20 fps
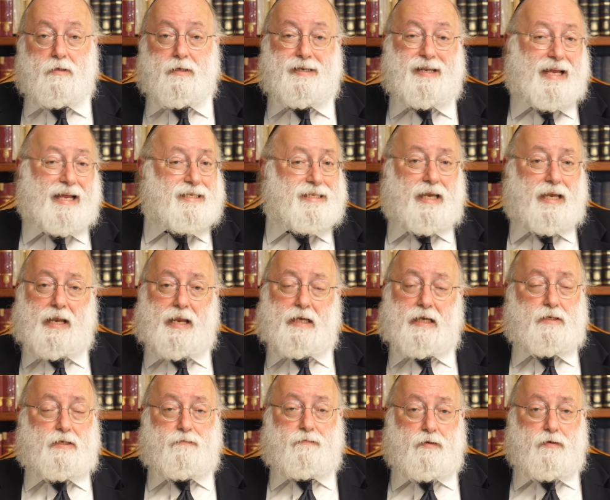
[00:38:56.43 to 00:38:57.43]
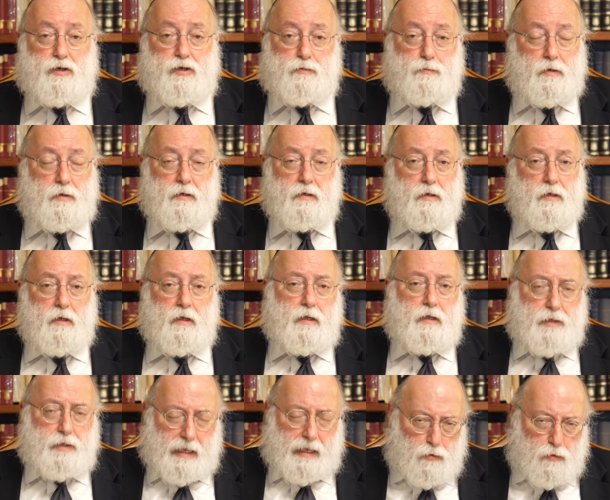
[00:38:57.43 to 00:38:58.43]
did not say Naaseh v'nishma.
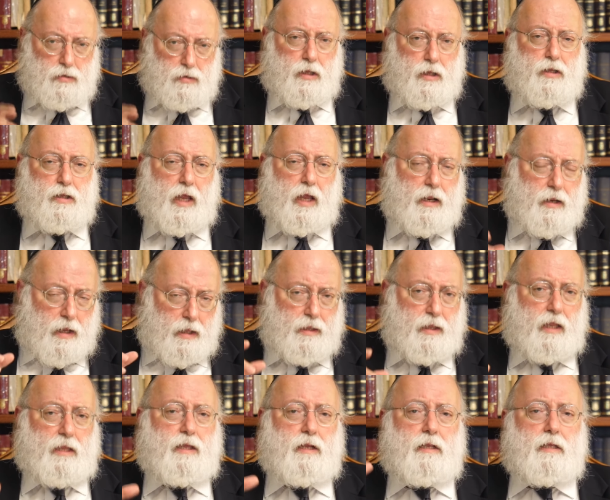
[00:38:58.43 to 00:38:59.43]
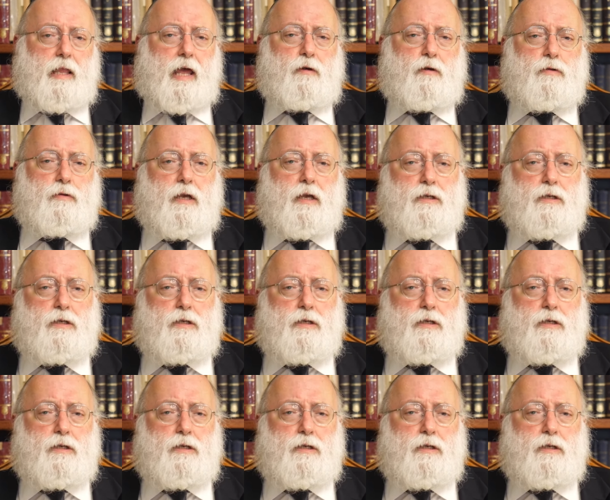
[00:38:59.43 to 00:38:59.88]
They looked into it and they didn't like what